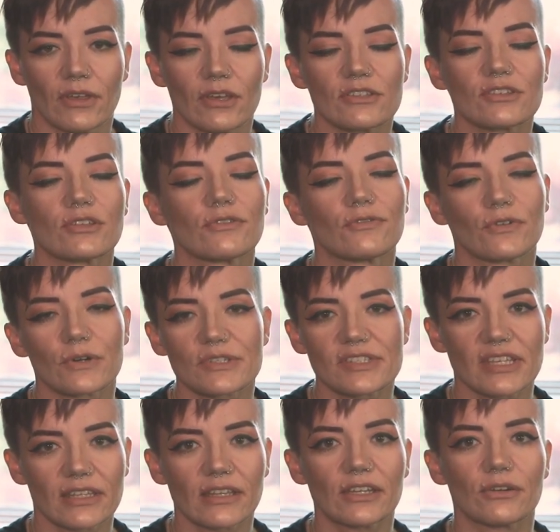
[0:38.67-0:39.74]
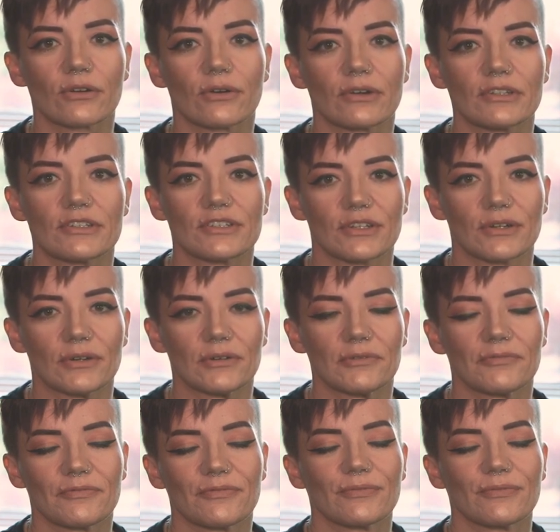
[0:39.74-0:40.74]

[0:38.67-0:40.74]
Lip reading: So the first thing that you're going to do